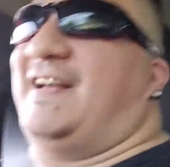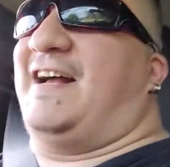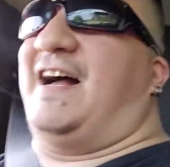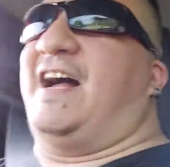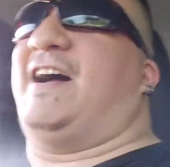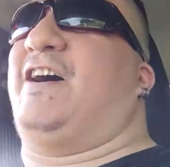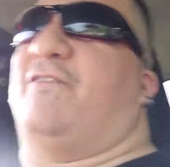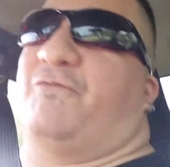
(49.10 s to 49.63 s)

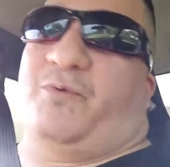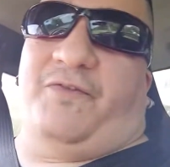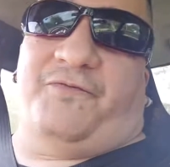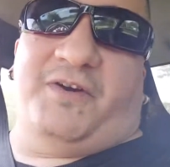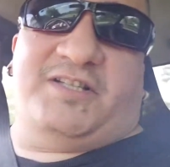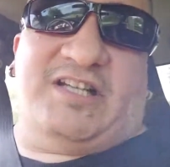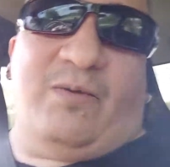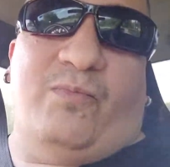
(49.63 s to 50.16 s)
I've, well,
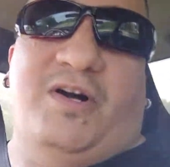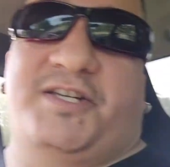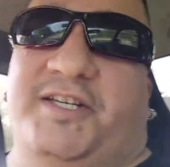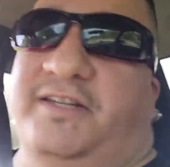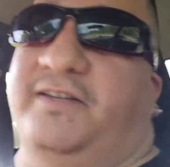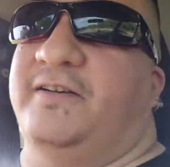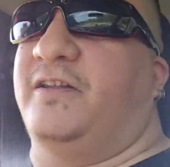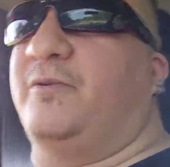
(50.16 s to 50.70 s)
first time
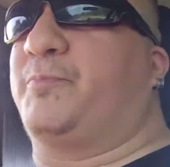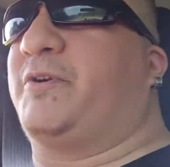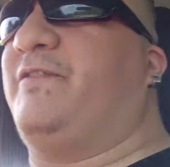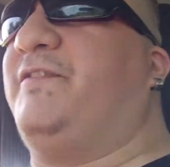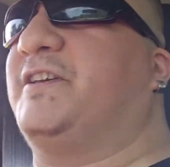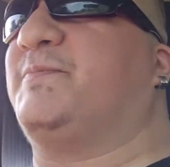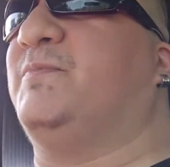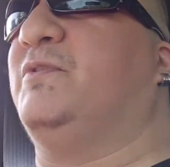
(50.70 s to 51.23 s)
watching the, the
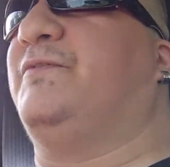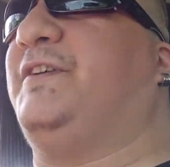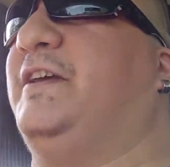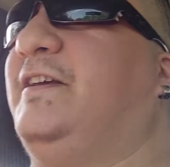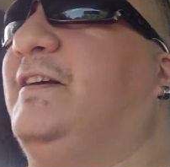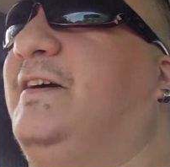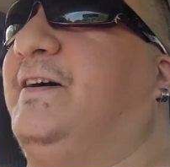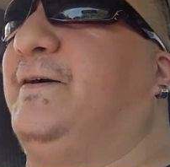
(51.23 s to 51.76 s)
previous
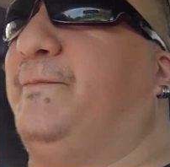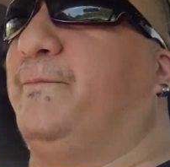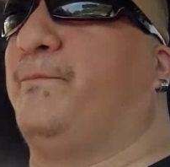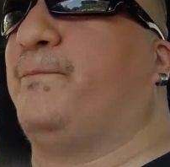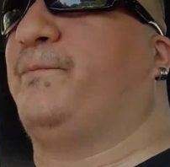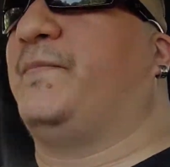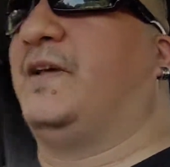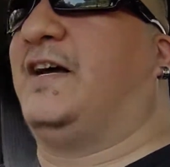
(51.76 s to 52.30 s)
movie,
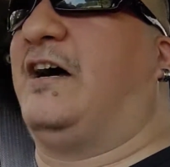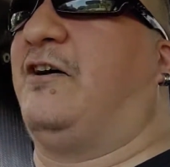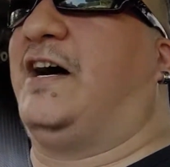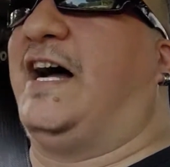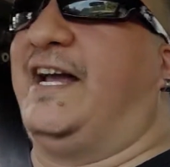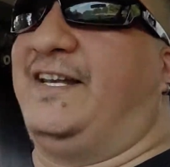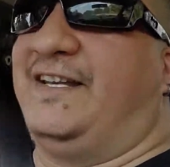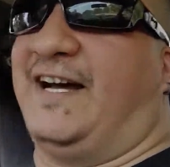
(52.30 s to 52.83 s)
um, I,
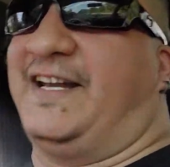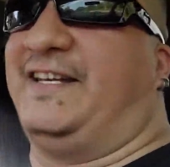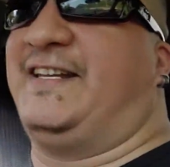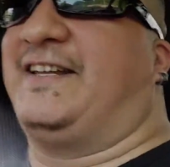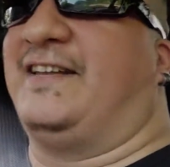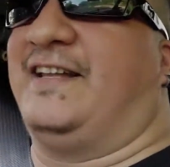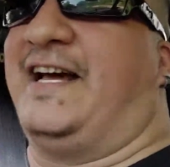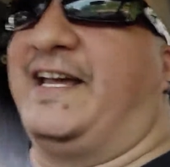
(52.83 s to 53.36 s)
I, I,
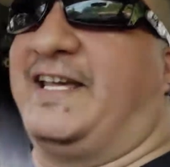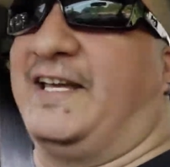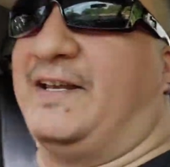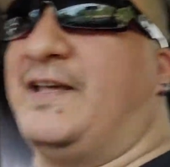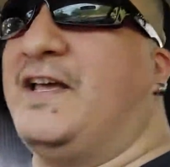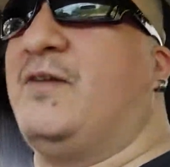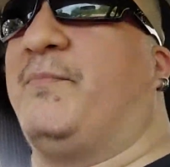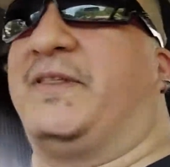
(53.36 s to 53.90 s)
didn't like it.
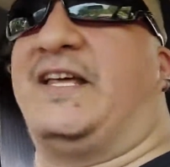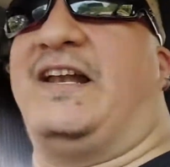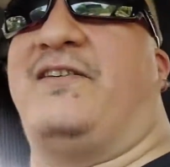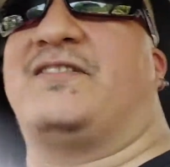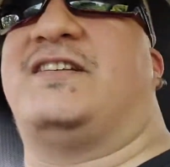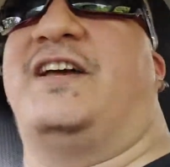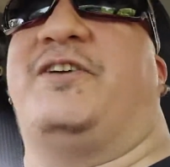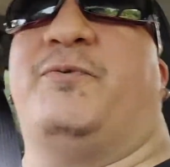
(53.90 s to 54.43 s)
But then I
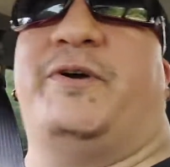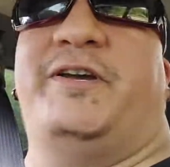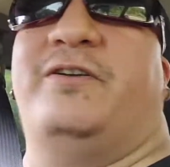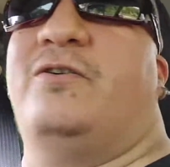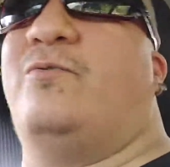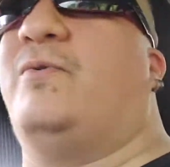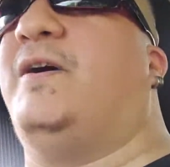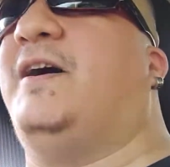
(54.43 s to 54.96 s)
was like, well, you
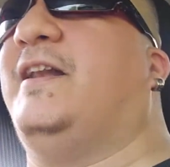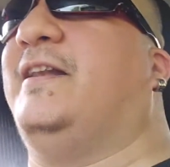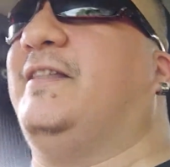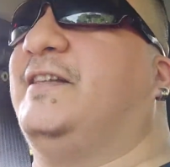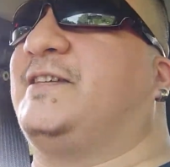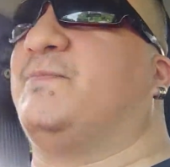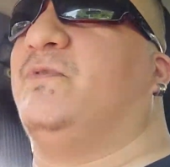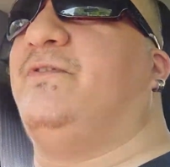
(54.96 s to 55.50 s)
know what?
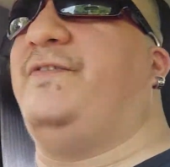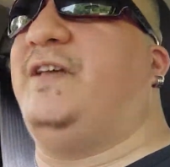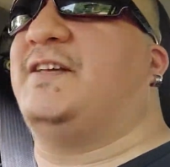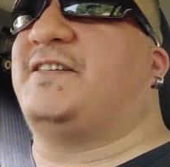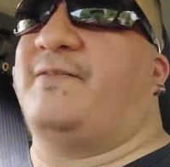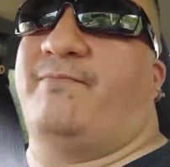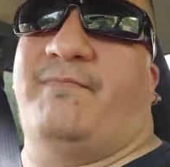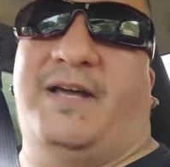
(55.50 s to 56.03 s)
This movie
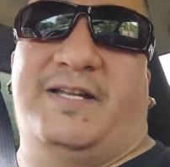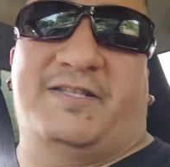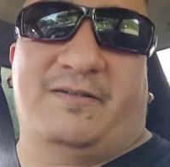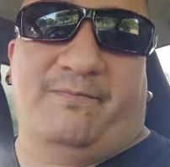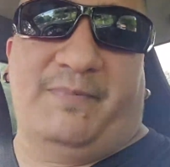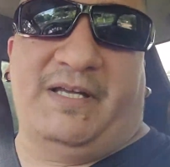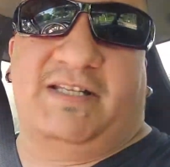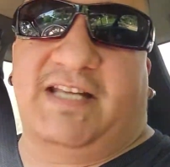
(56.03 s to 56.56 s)
isn't meant to
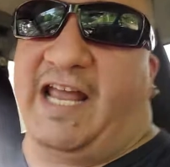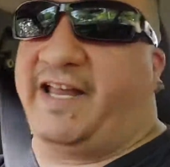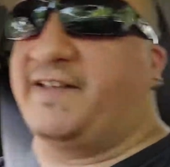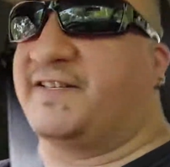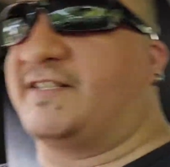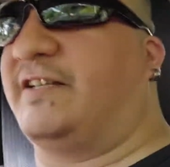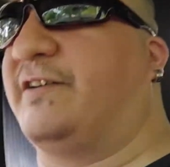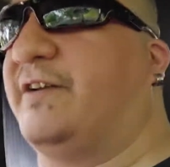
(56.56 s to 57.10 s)
be
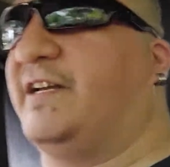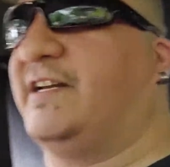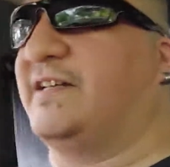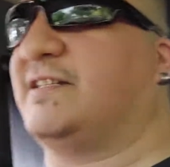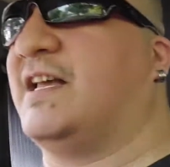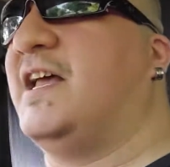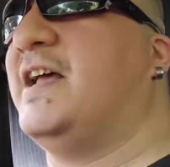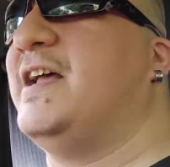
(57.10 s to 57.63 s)
taken
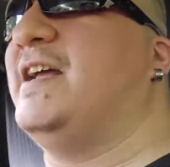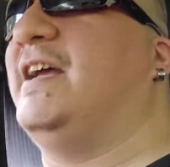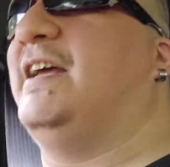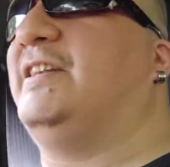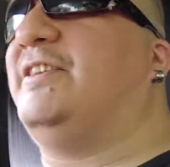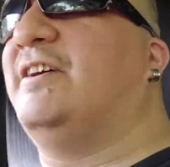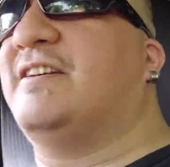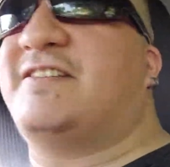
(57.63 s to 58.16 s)
serious.
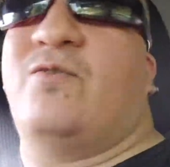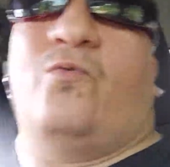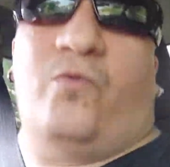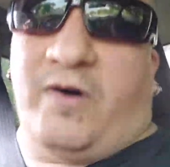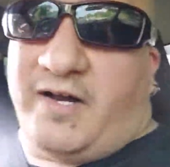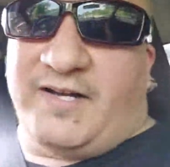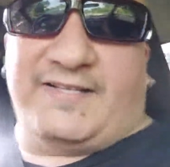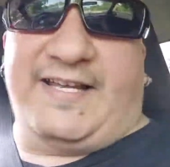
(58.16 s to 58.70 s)
It doesn't
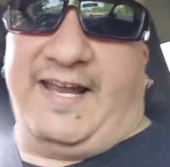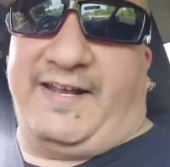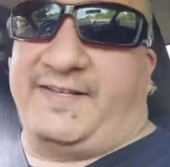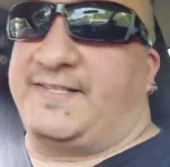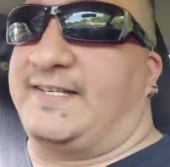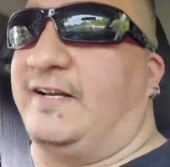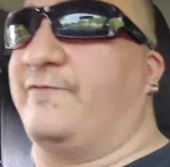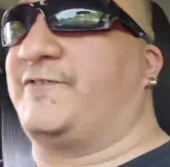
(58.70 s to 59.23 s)
want to take
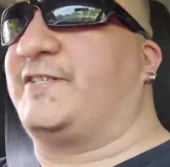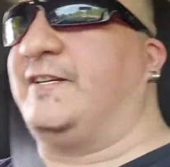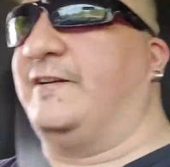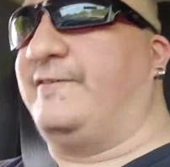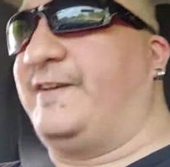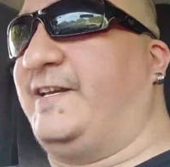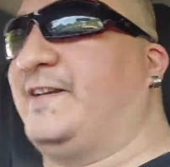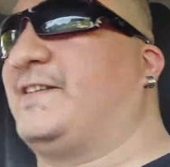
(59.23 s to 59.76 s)
itself
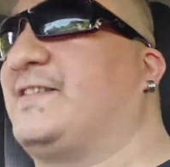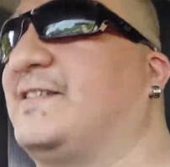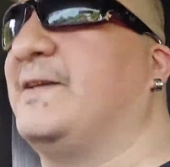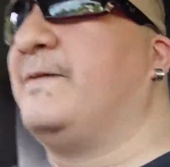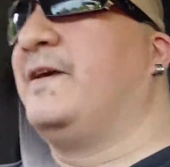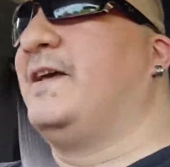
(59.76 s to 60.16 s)
serious.